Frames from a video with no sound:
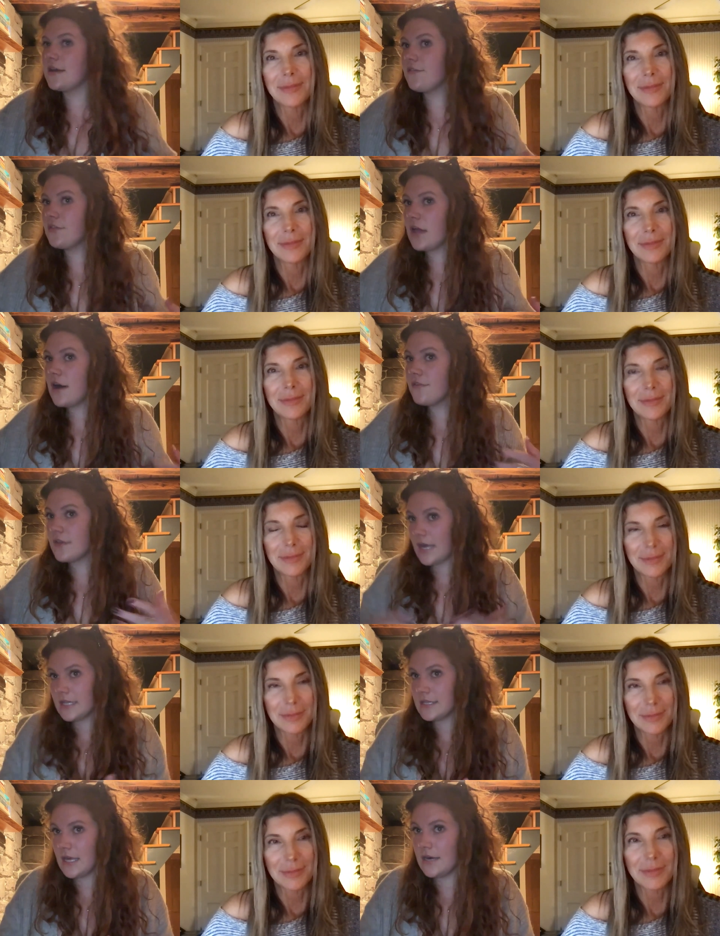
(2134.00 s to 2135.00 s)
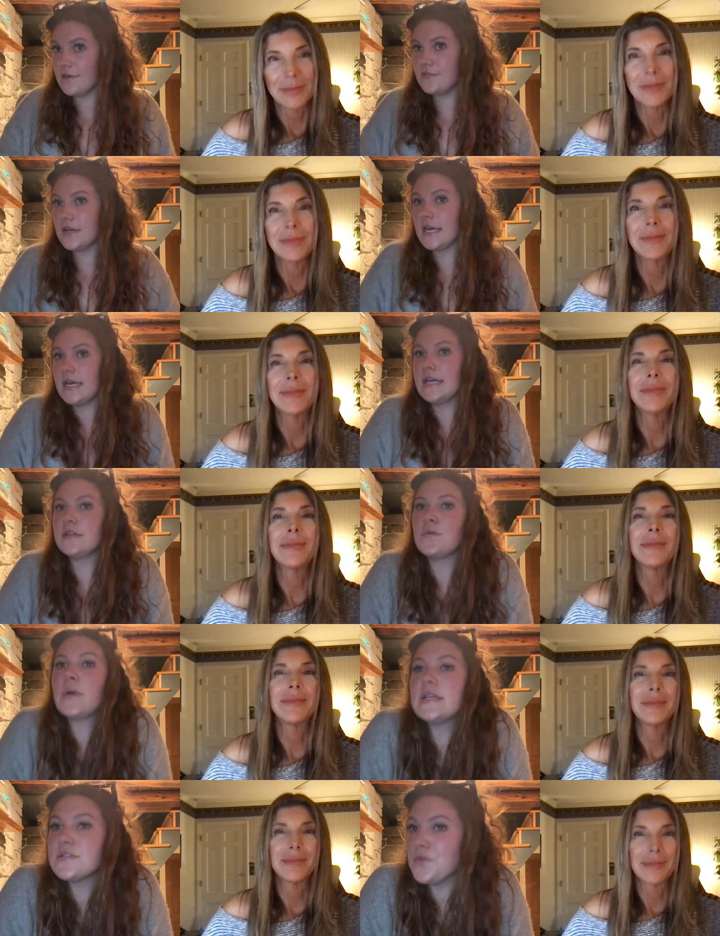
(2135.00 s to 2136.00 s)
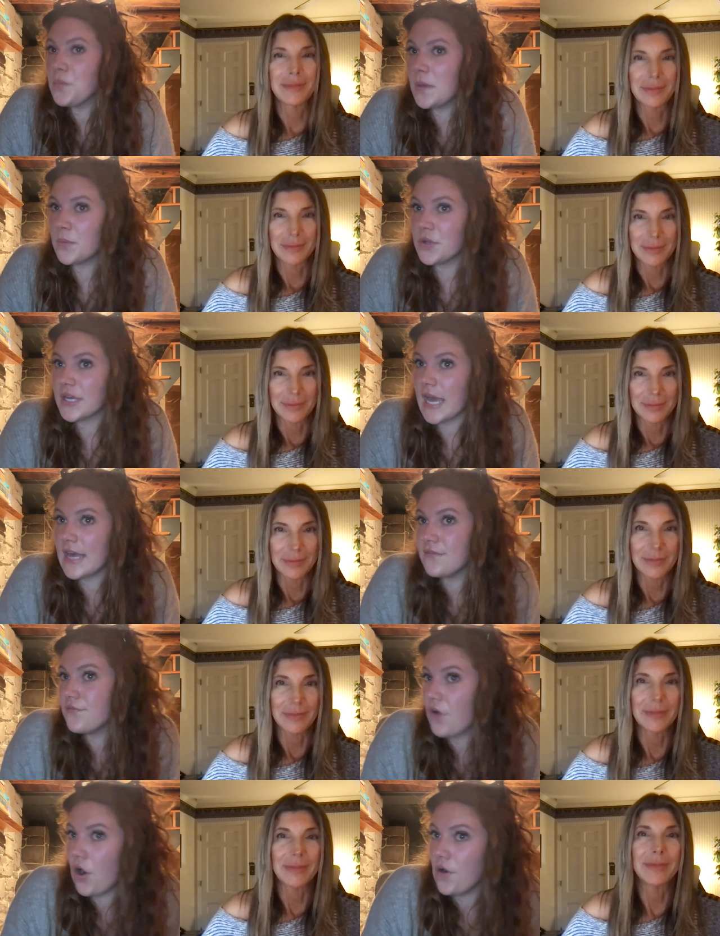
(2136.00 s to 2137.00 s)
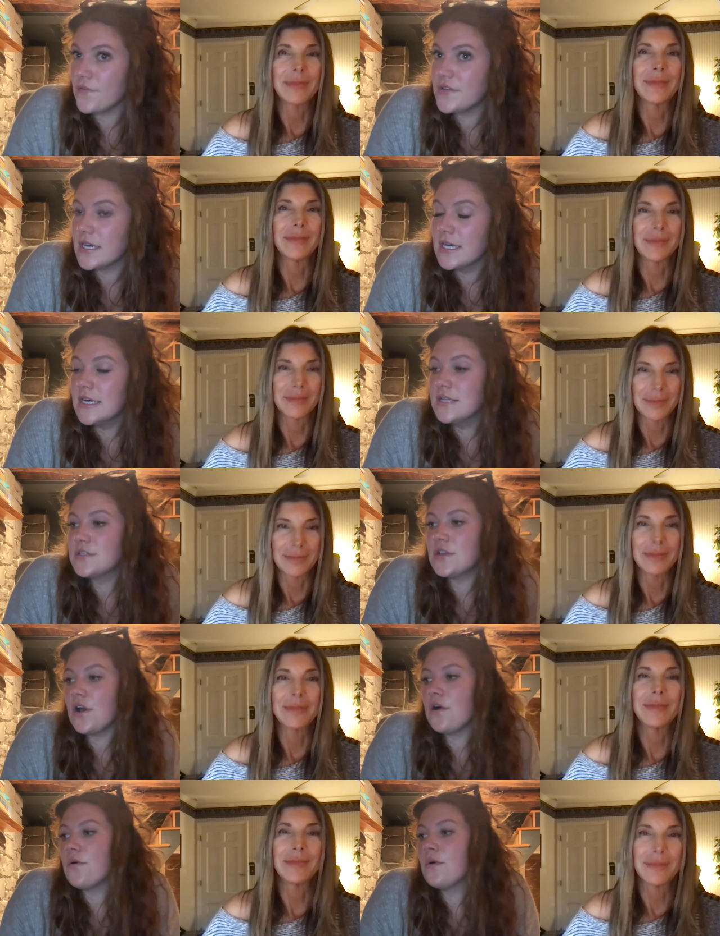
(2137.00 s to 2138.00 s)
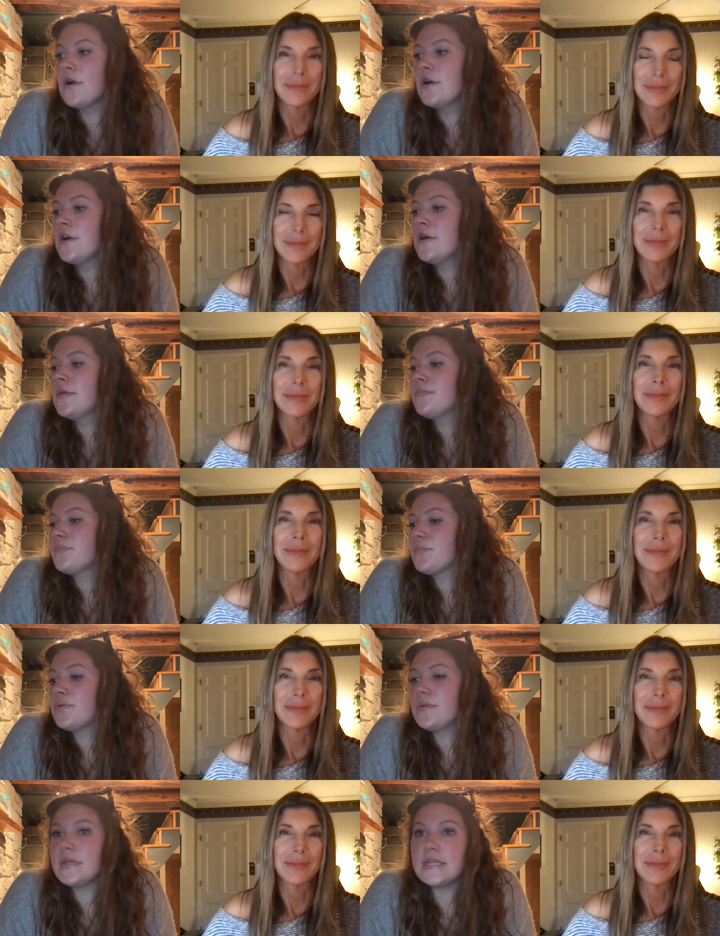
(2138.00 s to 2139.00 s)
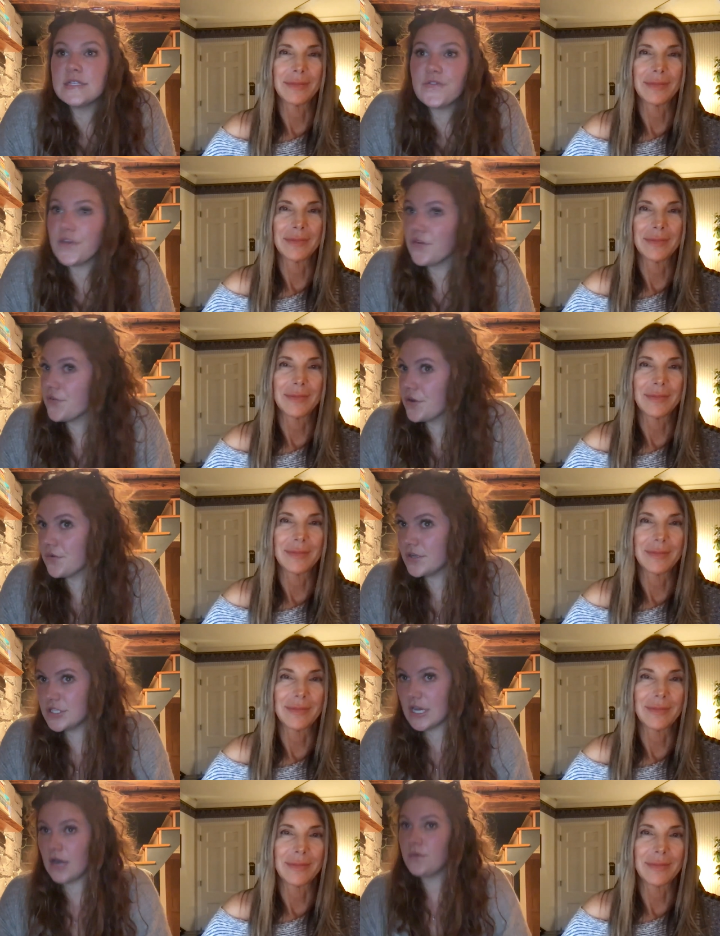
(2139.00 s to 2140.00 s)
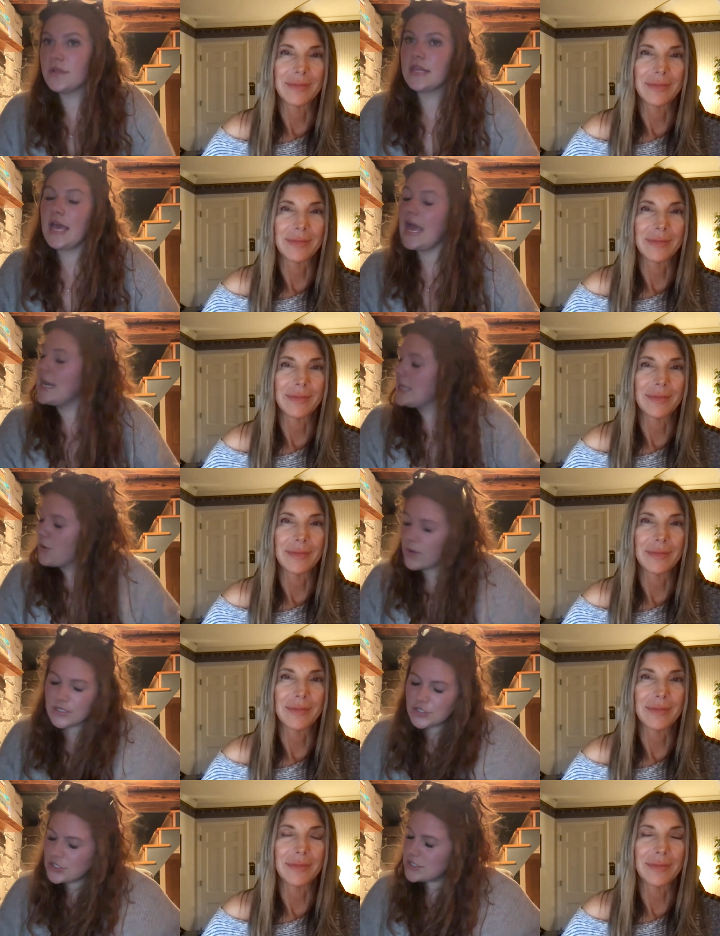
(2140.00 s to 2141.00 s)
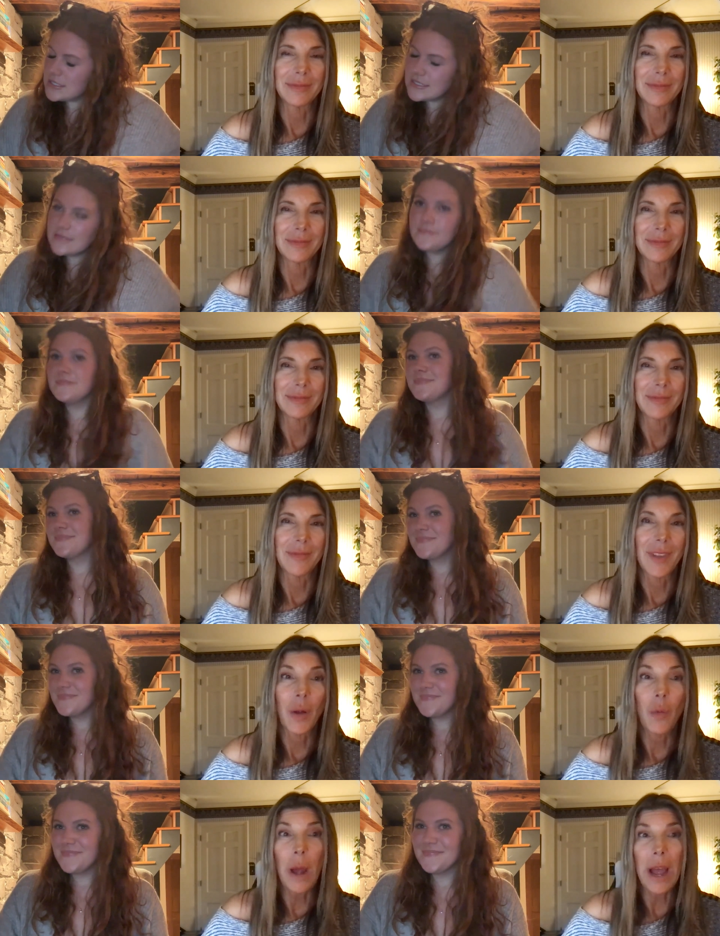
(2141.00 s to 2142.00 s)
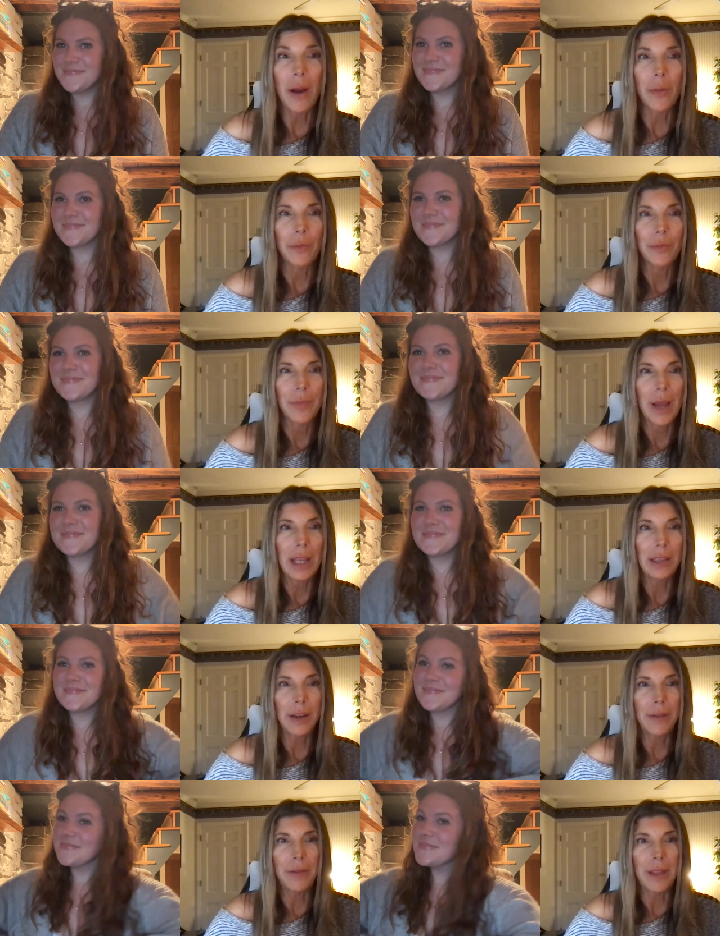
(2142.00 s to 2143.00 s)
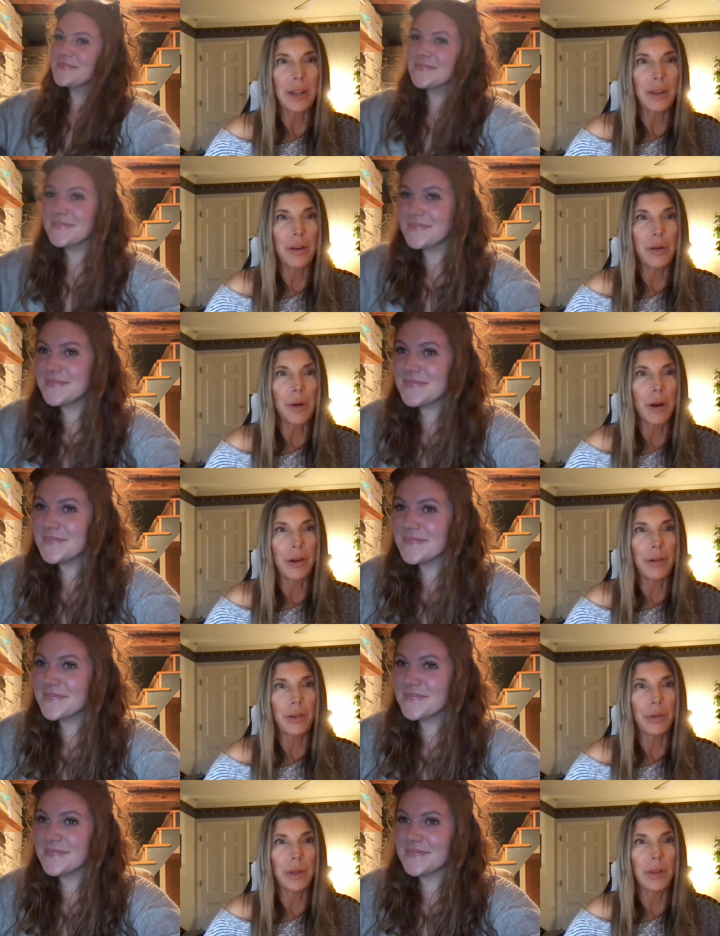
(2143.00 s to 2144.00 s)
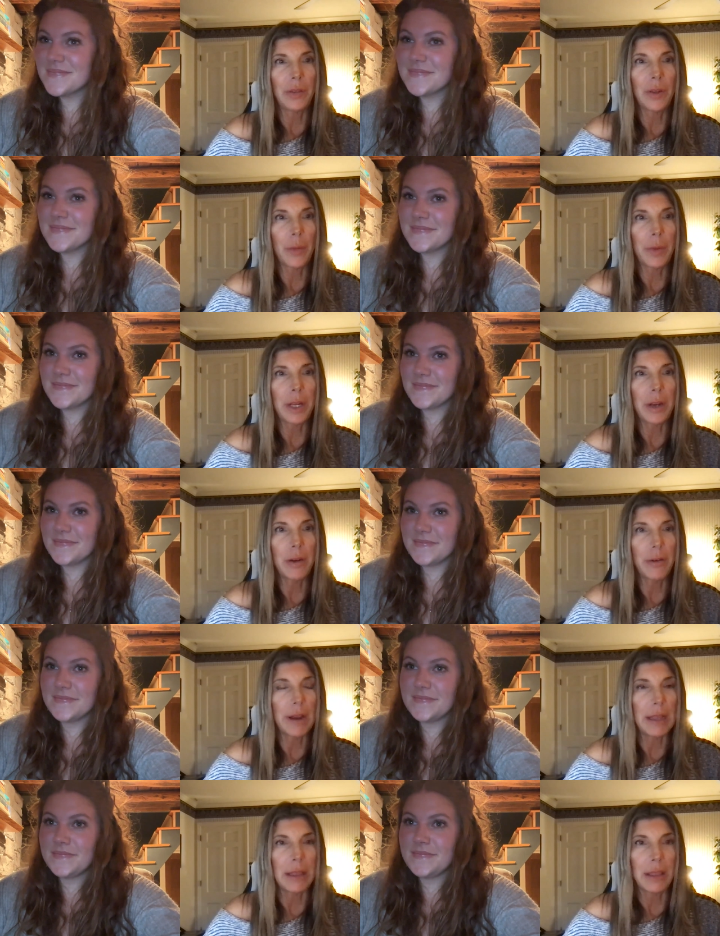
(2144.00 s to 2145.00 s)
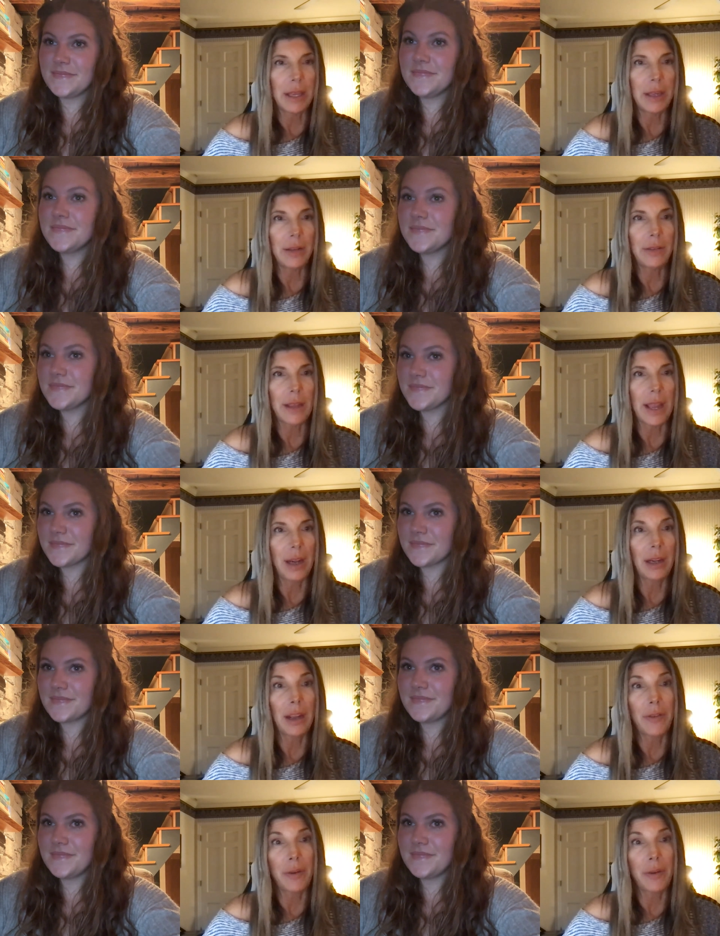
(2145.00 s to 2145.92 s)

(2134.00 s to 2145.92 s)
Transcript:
Speaker 1: of give love, get love, and ways for people to get involved. So please feel free to reach
Speaker 2: out with any questions. Wow. I love that you are doing so many great things and